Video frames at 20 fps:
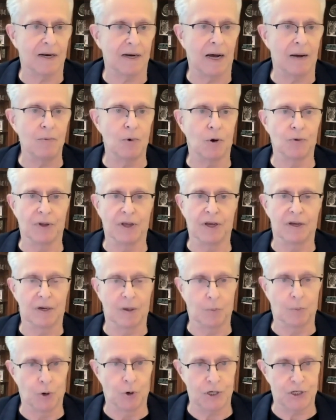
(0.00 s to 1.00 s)
I'm only going
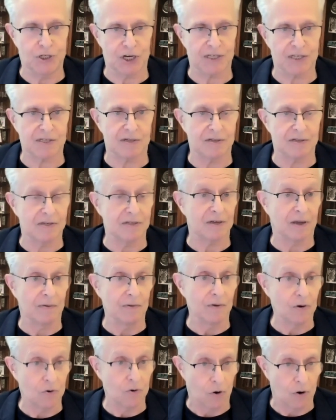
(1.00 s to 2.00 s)
to put justices on
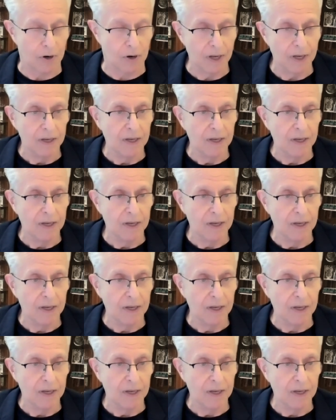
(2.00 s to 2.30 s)
the court